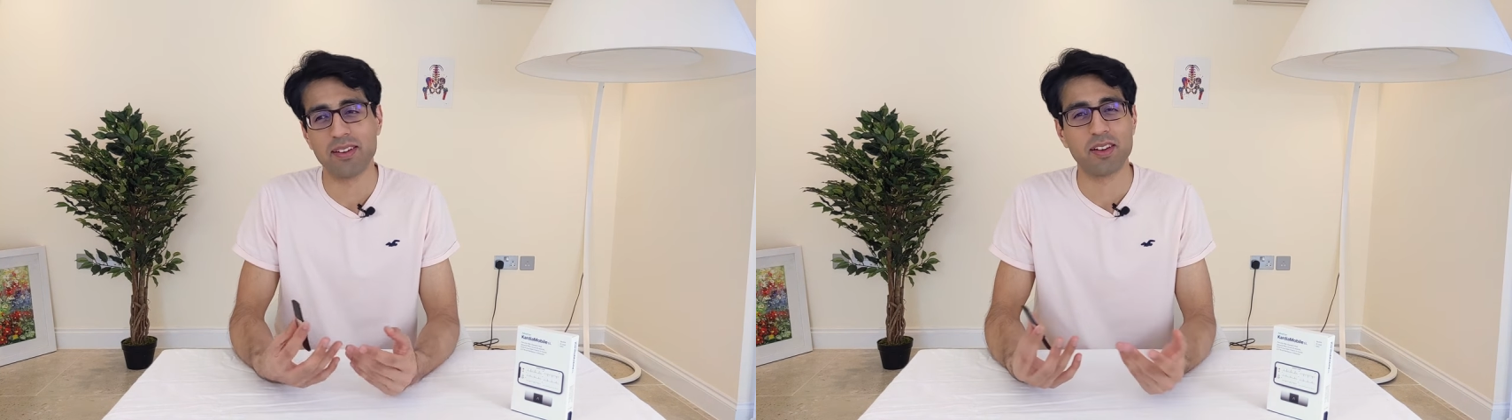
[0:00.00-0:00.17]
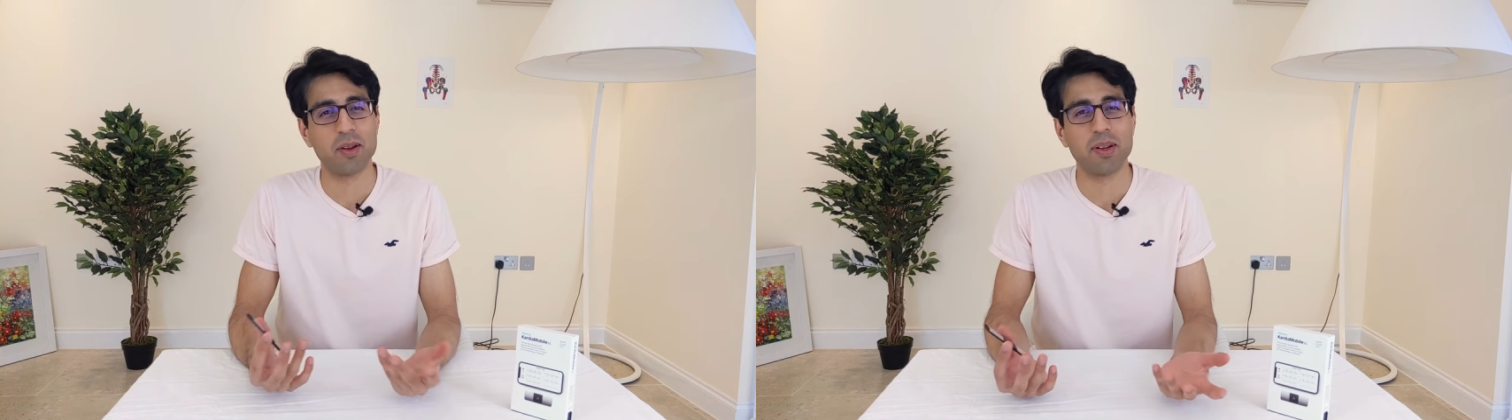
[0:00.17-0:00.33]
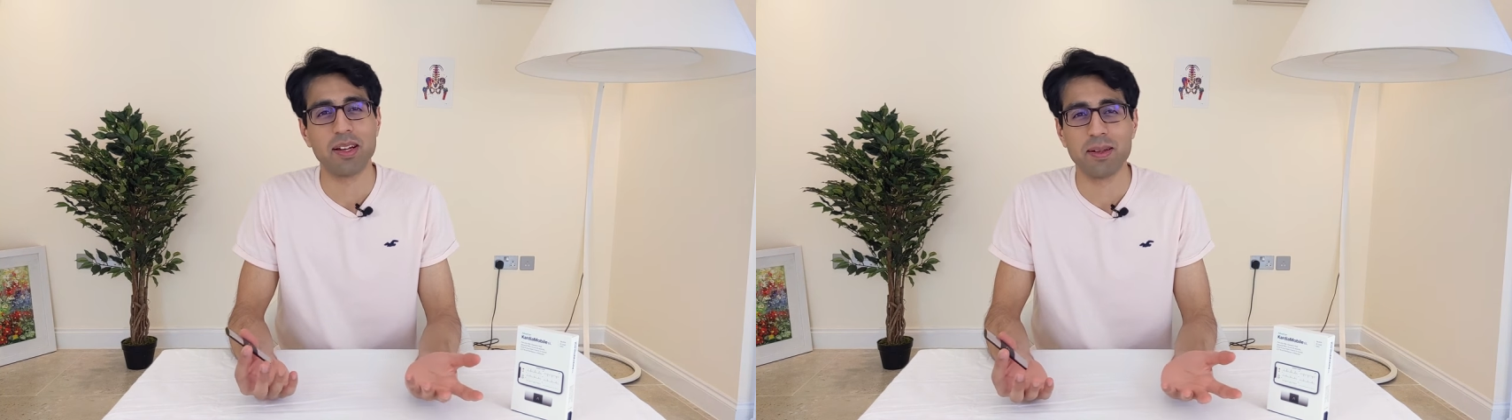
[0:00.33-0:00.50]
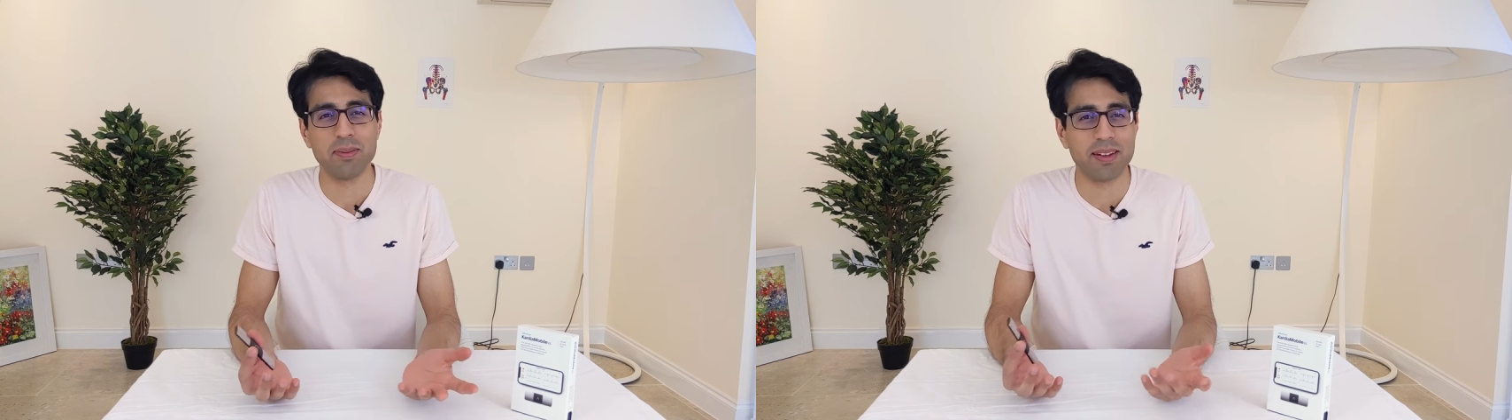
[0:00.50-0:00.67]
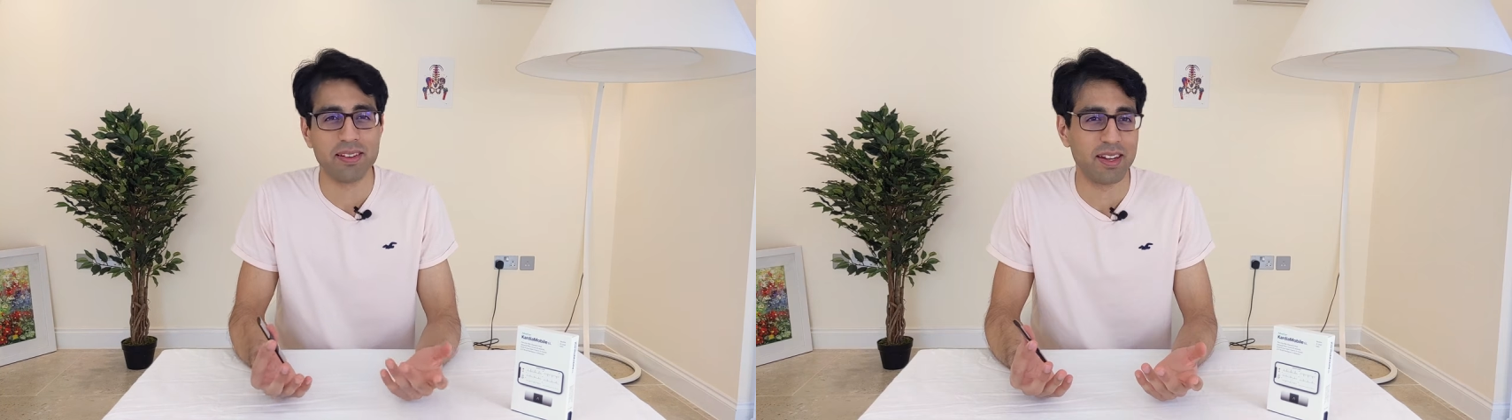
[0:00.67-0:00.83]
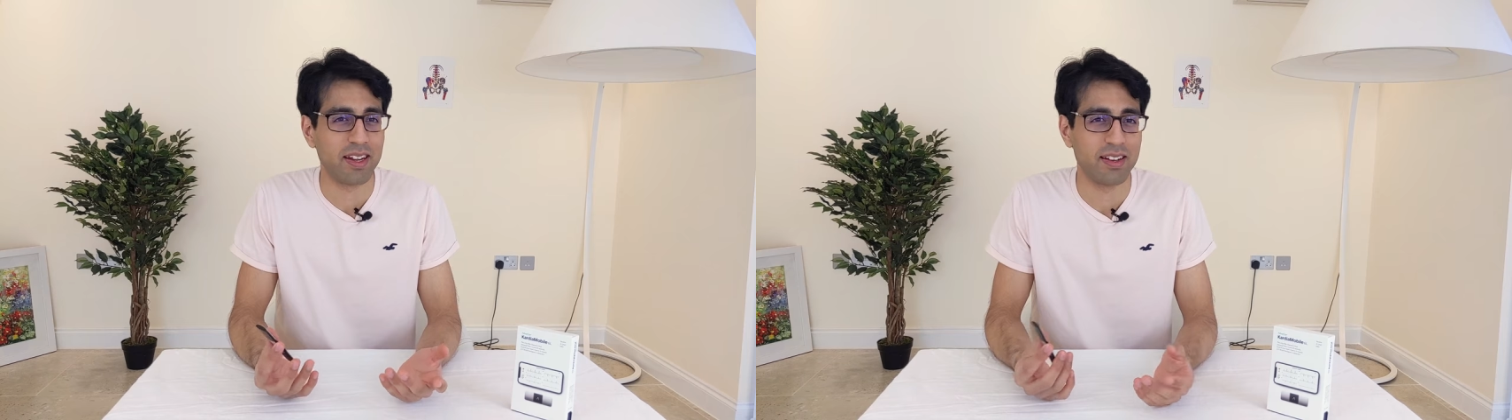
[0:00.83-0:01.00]
so
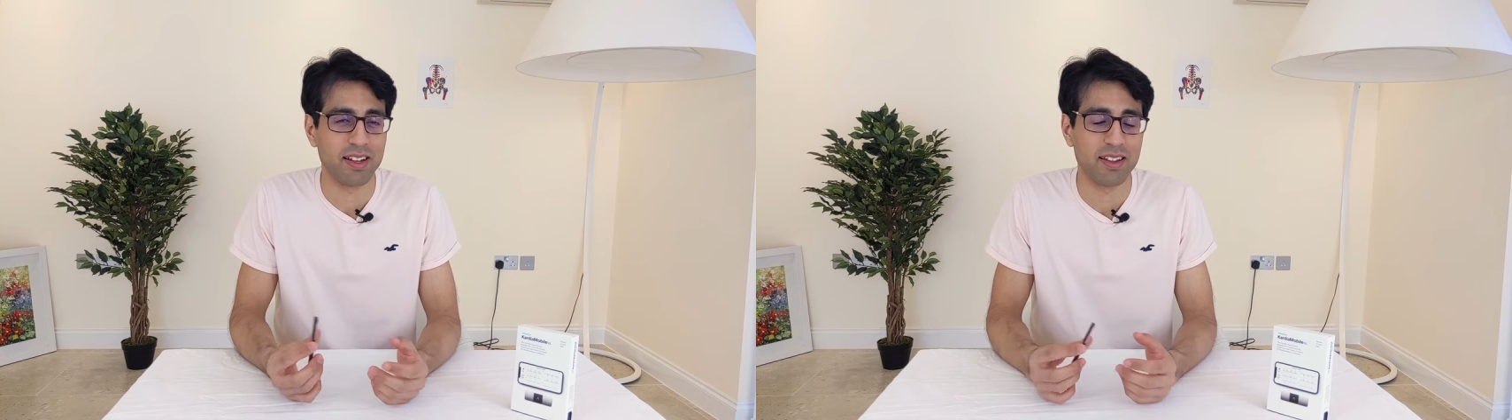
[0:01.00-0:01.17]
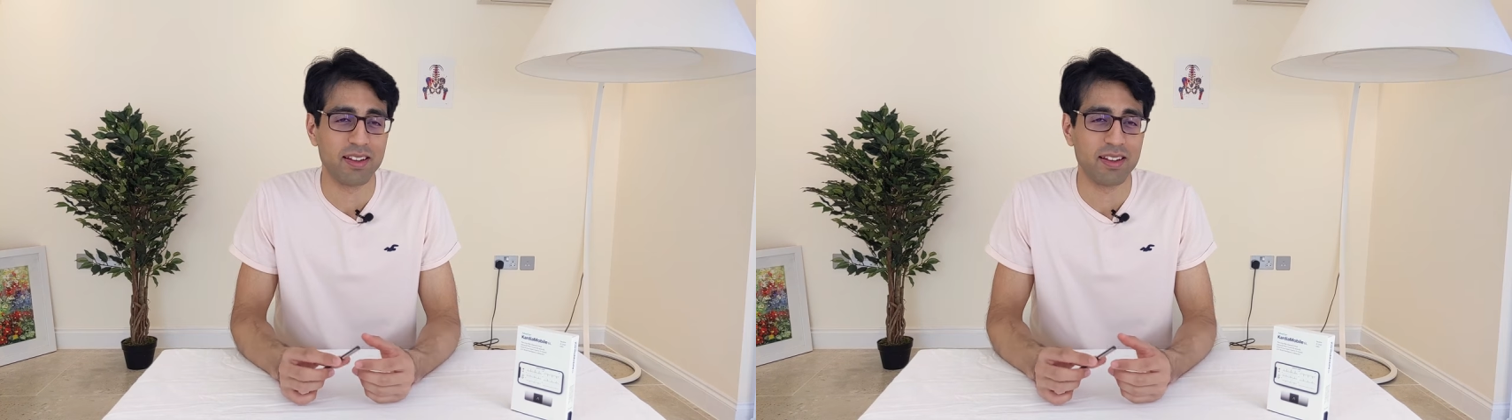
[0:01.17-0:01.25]
limited in